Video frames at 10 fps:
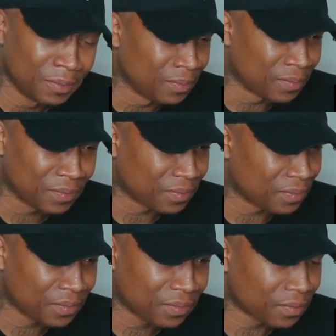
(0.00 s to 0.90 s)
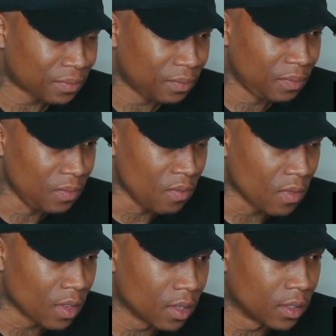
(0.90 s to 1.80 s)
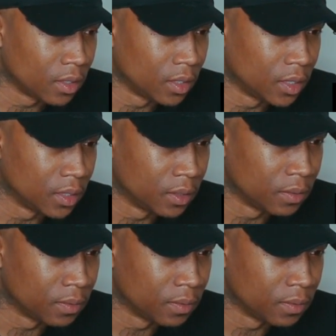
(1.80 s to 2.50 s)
see the sunshine again and pray it onward.